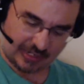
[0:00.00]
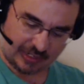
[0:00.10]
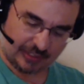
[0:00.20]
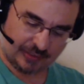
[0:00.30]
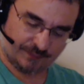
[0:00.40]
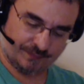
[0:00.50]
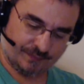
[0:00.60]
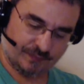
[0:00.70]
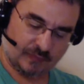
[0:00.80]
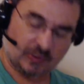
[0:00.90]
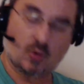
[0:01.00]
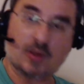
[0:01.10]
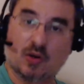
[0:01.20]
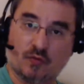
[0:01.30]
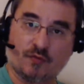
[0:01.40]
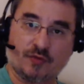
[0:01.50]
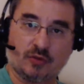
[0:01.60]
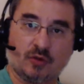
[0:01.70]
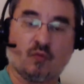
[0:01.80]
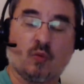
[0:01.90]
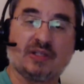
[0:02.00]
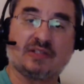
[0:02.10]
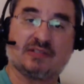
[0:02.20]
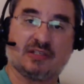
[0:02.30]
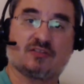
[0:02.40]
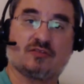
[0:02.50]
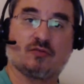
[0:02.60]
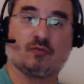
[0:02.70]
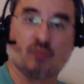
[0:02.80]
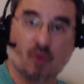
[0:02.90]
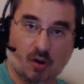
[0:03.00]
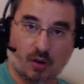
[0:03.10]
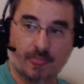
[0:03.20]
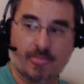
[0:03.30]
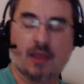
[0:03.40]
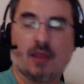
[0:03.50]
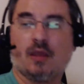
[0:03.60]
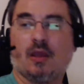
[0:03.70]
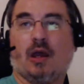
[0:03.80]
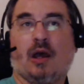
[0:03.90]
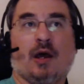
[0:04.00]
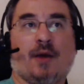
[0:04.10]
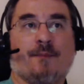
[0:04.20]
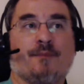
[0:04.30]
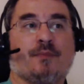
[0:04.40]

Um, quick overview of what exists raw. Um,